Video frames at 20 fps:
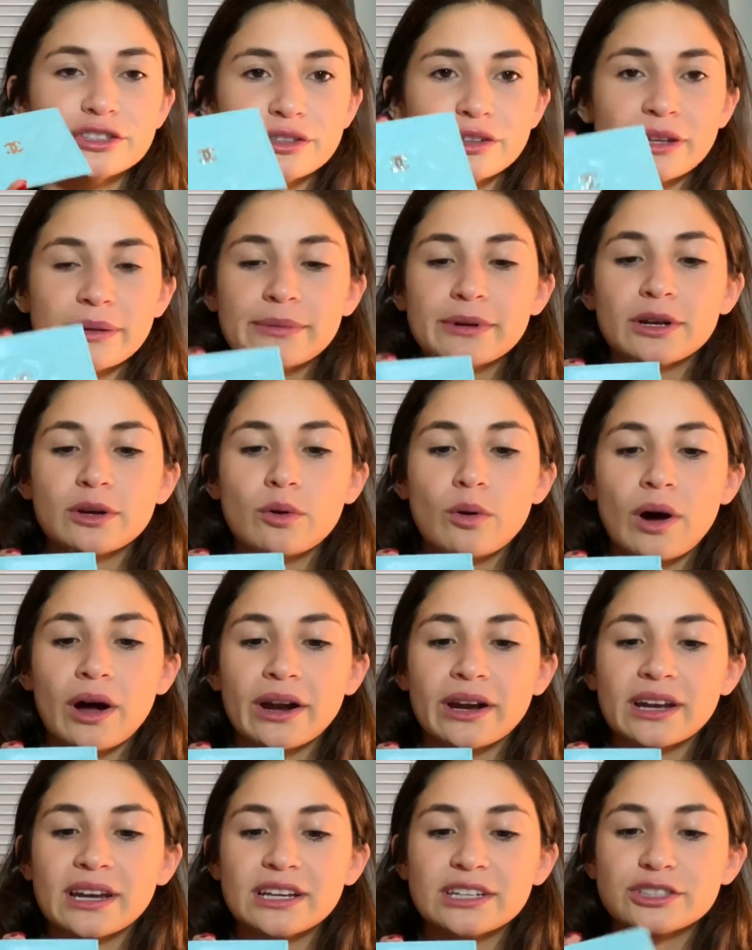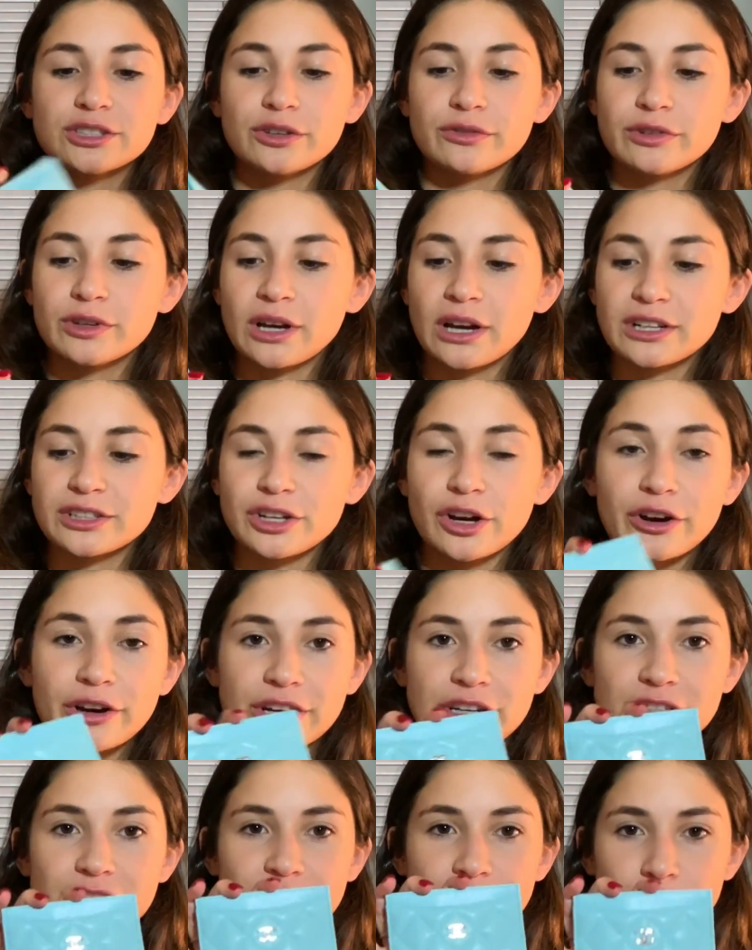limited quantity, so if you guys are
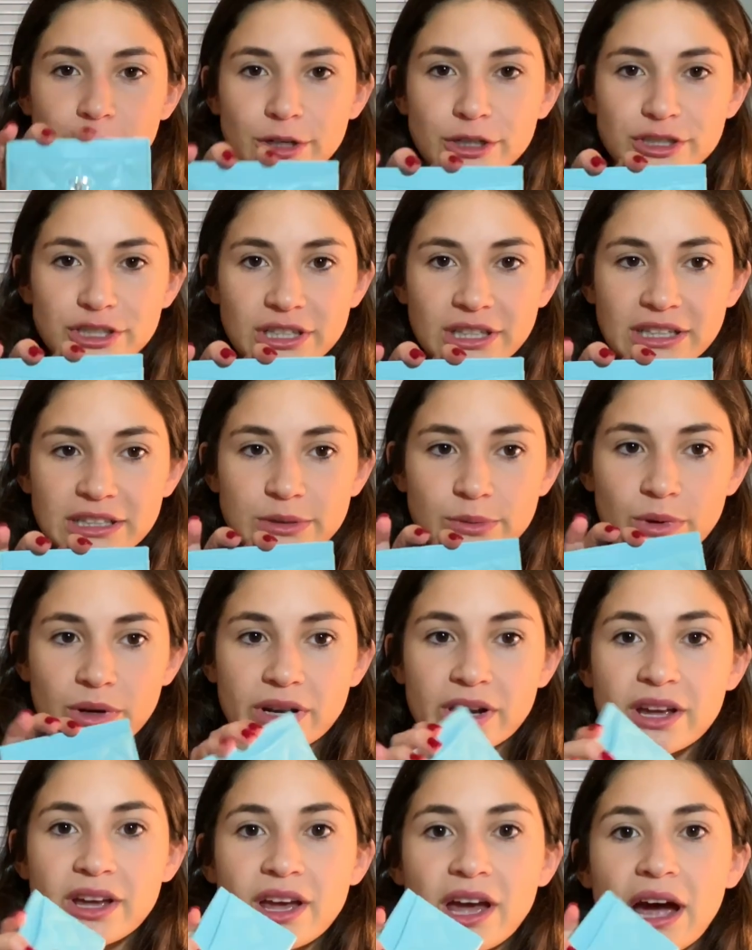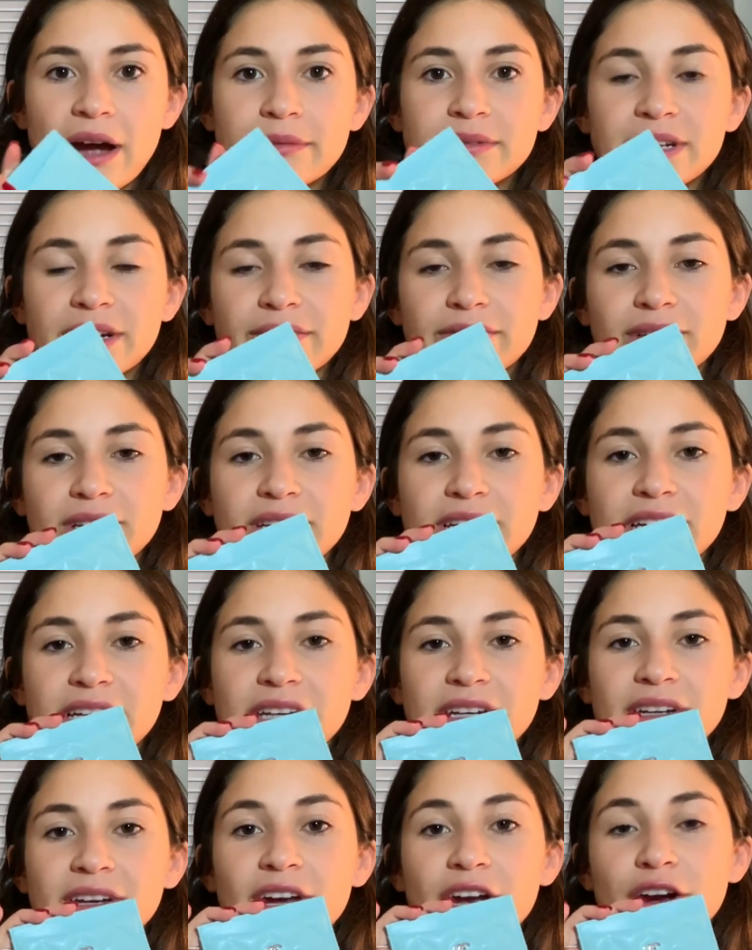interested in purchasing this one, I would
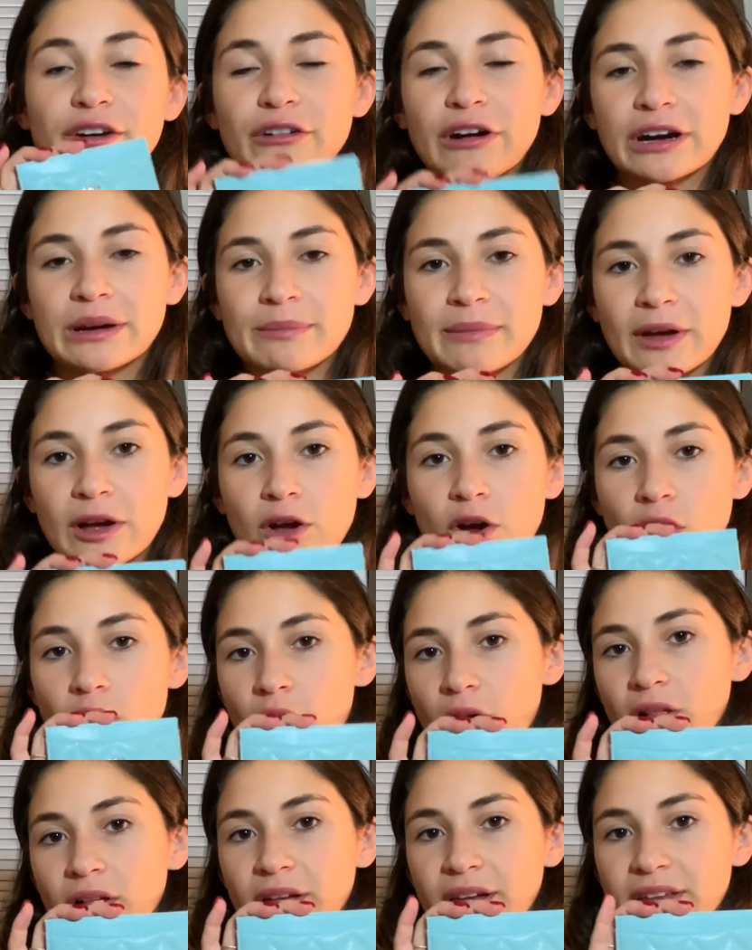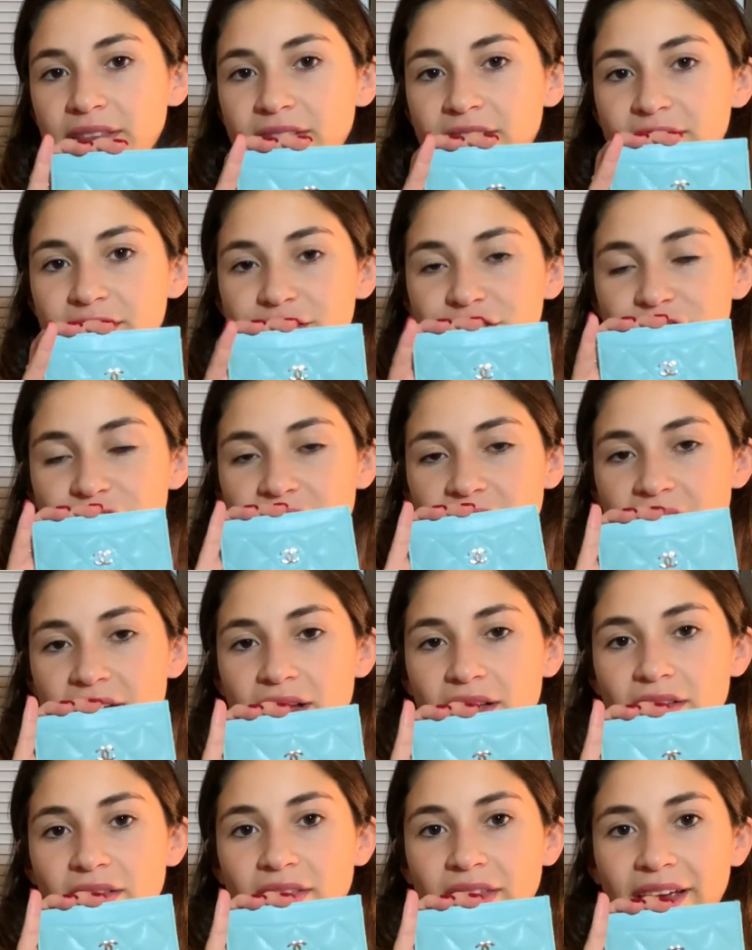definitely recommend calling the
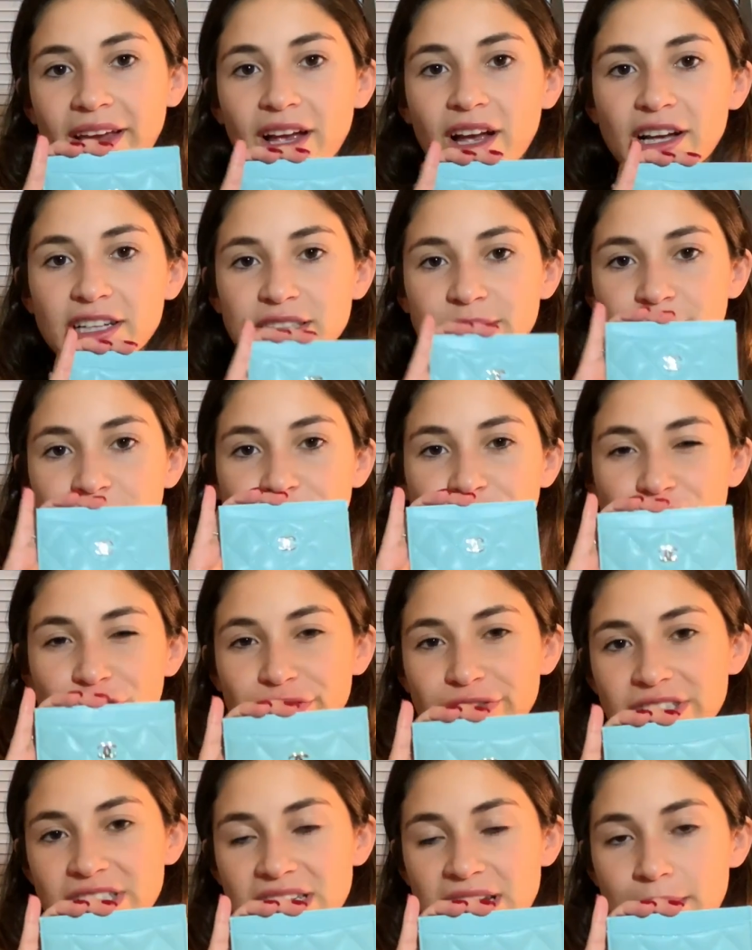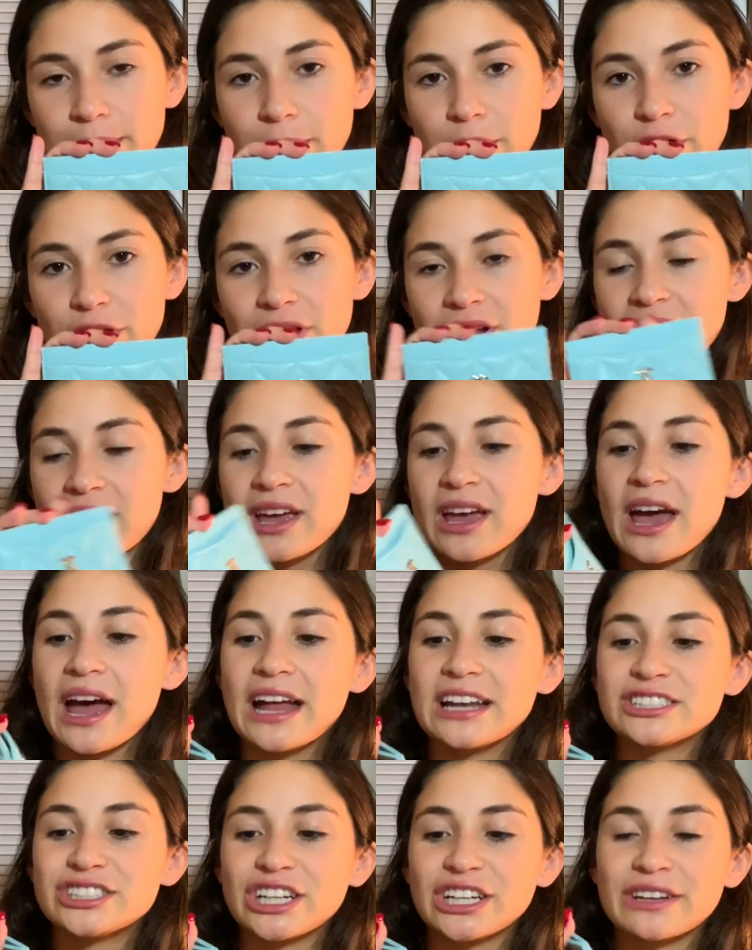Chanel like customer service number
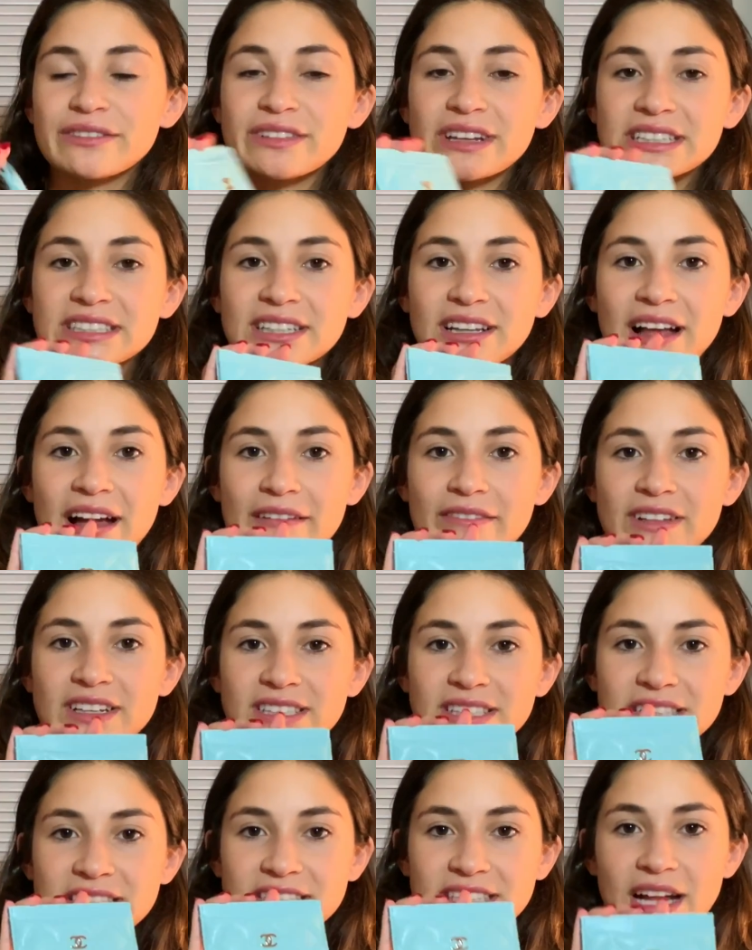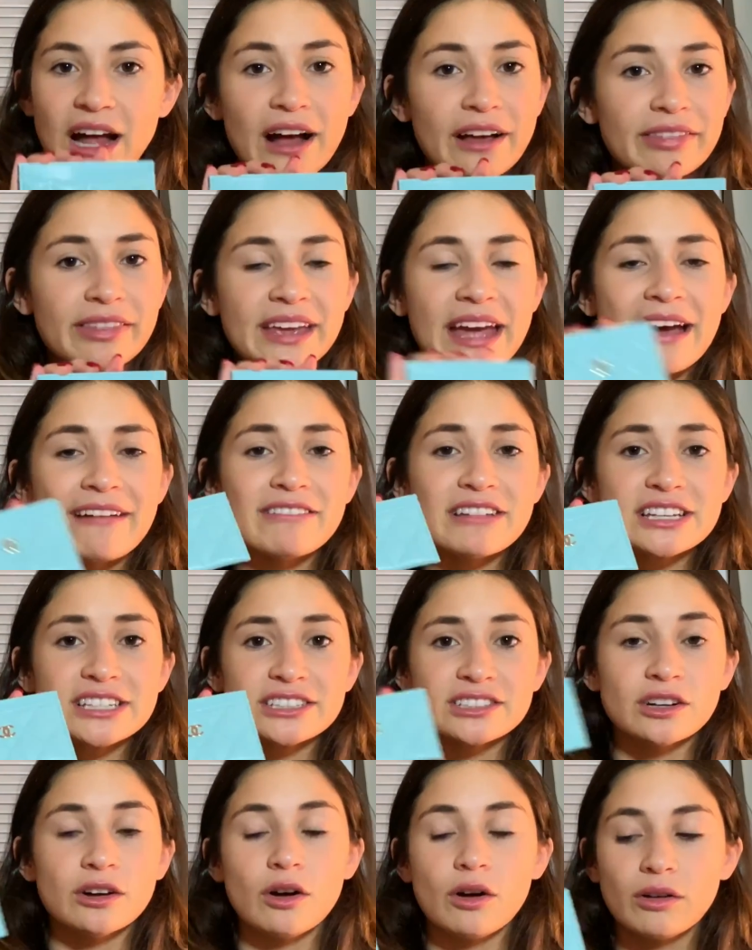and checking if they still have this in stock. They have these
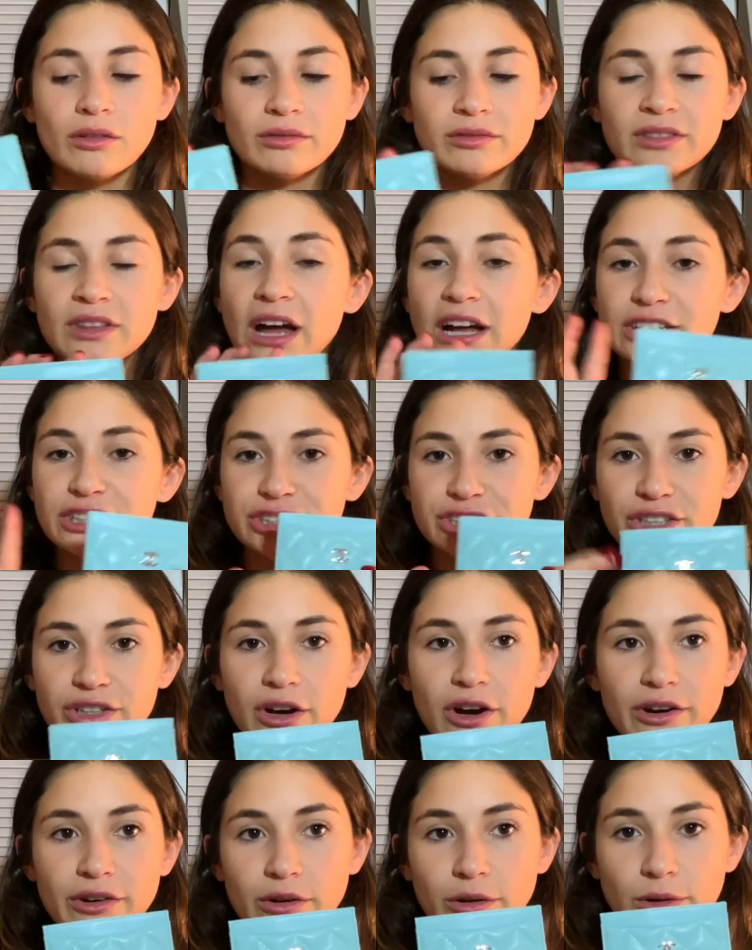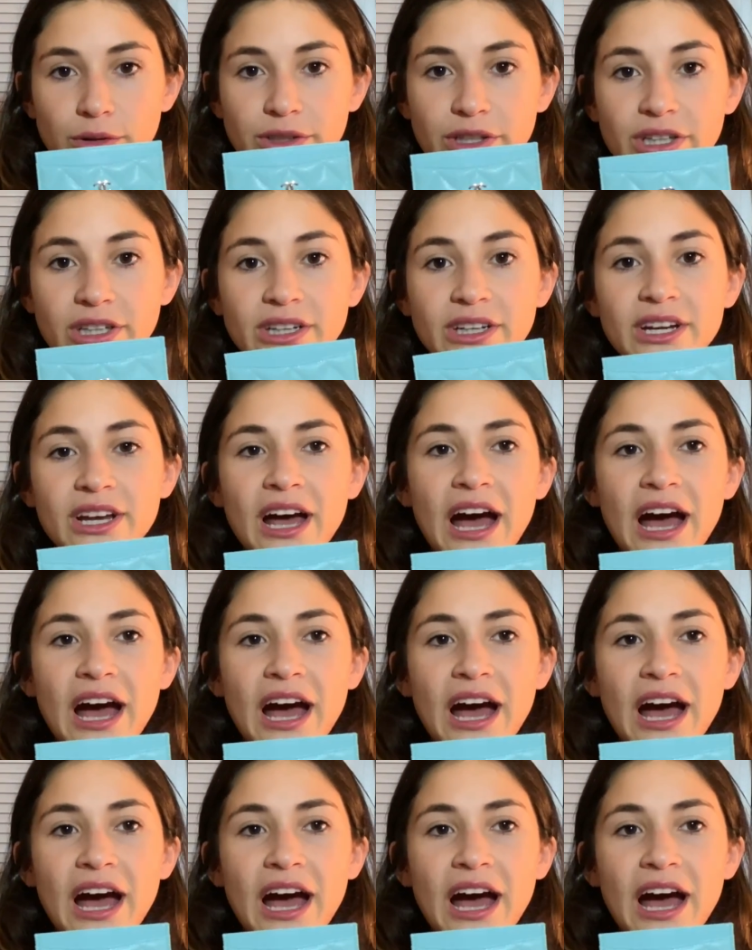in not just a card holder.